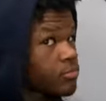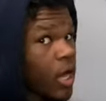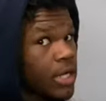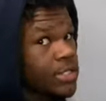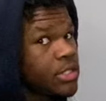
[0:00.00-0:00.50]

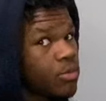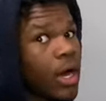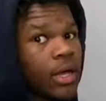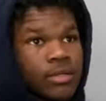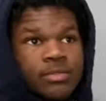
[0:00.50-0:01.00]
I see
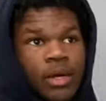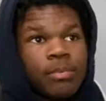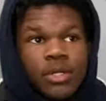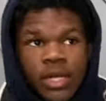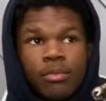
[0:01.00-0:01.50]
why. I
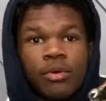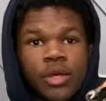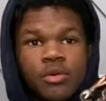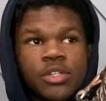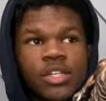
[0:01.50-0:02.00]
put that
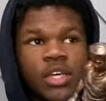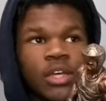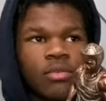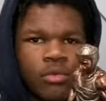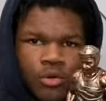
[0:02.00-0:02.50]
boy on his
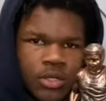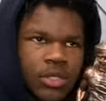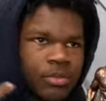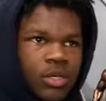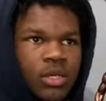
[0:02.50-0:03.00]
head. Roll the
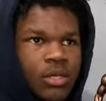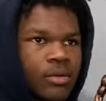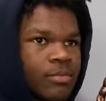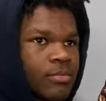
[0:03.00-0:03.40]
clip again.